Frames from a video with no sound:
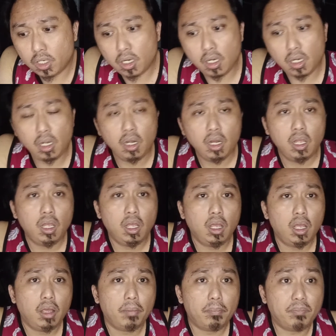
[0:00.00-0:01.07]
there
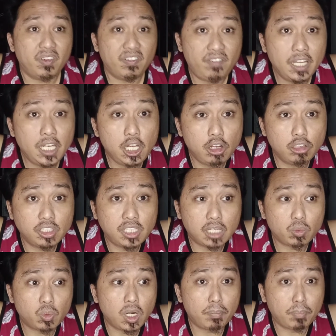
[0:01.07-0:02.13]
videos
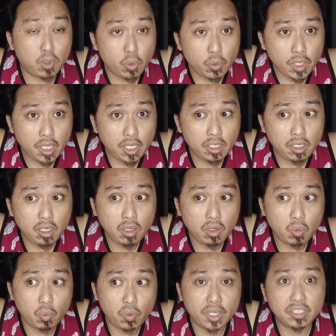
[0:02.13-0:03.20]
that were uploaded?
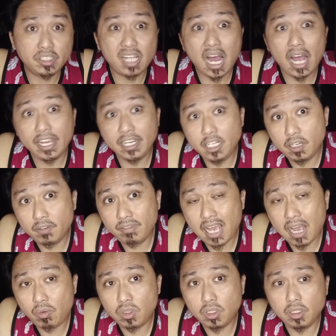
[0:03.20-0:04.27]
What is the ID of
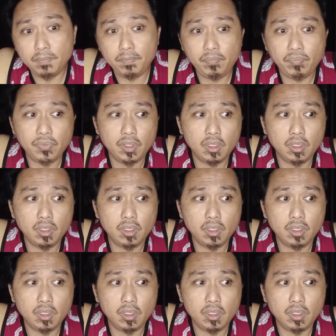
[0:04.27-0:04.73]
that one?